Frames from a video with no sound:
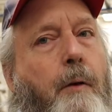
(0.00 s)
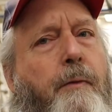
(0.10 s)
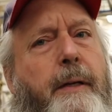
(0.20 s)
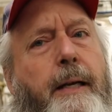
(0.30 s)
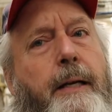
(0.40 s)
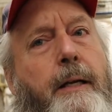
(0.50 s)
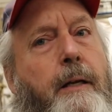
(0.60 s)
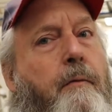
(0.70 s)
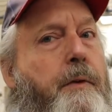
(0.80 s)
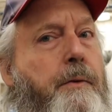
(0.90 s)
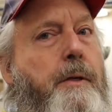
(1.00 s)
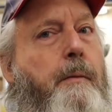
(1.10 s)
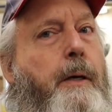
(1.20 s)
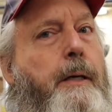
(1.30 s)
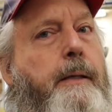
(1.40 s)
Hopefully I didn't confuse
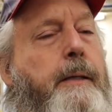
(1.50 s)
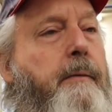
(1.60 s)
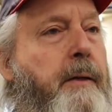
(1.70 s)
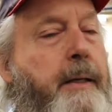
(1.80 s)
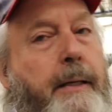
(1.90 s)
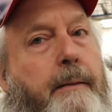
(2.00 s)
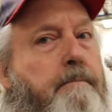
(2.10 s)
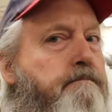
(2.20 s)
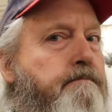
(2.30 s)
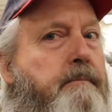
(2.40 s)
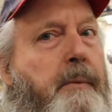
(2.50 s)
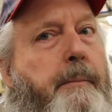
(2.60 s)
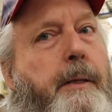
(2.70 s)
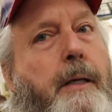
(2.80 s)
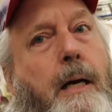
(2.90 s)
anybody. If I did,
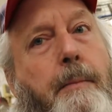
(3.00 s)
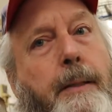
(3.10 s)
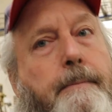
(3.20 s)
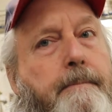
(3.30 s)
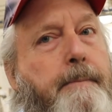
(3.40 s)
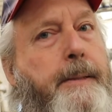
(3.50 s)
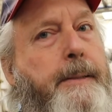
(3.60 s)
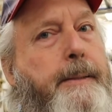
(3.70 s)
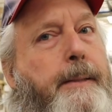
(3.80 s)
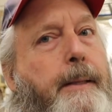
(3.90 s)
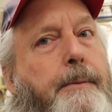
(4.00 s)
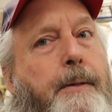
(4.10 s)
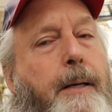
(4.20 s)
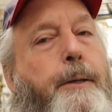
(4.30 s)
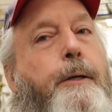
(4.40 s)
leave me a comment and I'll
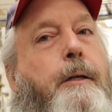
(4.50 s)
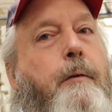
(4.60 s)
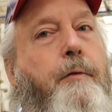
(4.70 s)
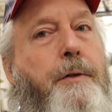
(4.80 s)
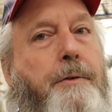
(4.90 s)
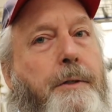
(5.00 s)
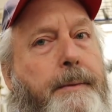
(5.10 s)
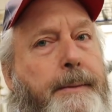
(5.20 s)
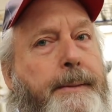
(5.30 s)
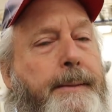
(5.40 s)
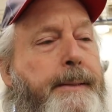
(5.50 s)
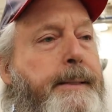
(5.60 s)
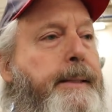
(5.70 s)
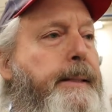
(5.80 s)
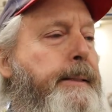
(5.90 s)
try and unconfuse you.
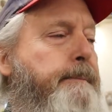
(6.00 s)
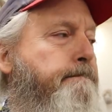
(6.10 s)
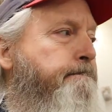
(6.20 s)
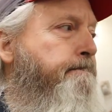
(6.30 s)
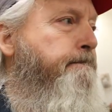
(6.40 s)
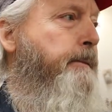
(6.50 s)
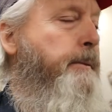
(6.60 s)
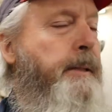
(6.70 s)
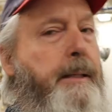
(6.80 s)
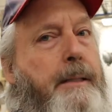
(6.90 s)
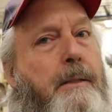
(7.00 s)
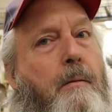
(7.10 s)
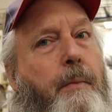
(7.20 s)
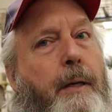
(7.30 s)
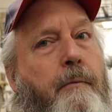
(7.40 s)
So yeah, that's
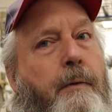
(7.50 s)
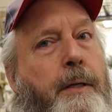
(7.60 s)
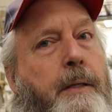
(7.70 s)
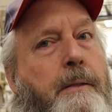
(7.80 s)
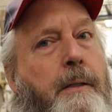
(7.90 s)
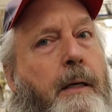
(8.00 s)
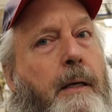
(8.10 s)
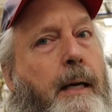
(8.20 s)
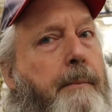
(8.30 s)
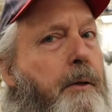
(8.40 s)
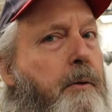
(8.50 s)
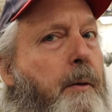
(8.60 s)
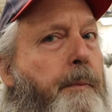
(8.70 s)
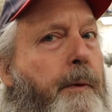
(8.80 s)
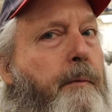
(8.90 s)
gonna be it for this. I'm gonna go
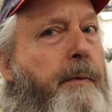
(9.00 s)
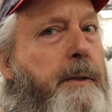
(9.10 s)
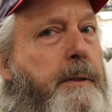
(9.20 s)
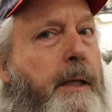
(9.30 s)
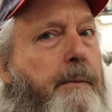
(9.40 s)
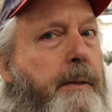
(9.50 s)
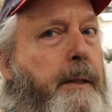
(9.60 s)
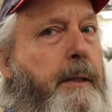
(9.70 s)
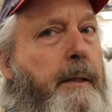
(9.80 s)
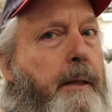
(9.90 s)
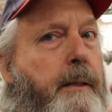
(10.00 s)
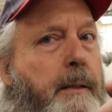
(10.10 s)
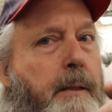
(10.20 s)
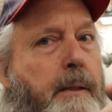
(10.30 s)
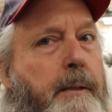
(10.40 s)
up the road and fix another one, and
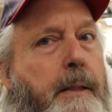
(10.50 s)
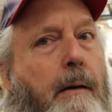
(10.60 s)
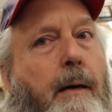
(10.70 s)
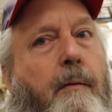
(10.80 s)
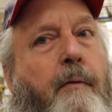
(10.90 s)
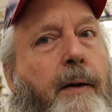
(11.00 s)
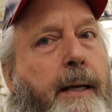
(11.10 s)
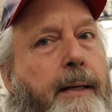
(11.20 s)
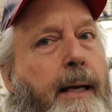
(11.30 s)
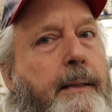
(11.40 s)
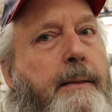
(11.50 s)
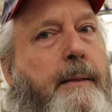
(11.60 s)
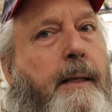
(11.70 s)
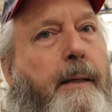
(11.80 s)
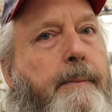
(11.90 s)
y'all have a
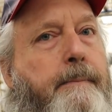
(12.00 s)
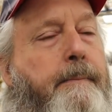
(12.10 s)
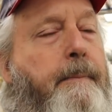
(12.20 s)
fantastic day.